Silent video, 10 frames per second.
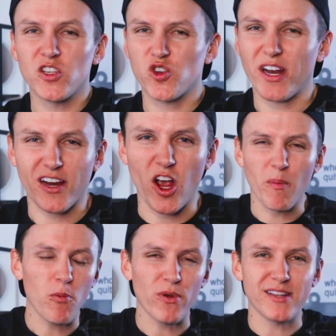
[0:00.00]
try to
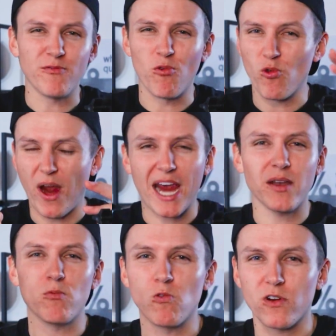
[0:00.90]
come up with
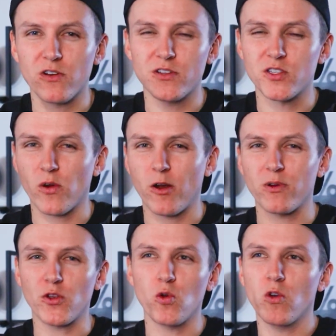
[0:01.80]
random words or I
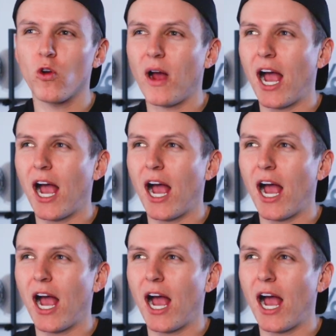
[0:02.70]
would Google,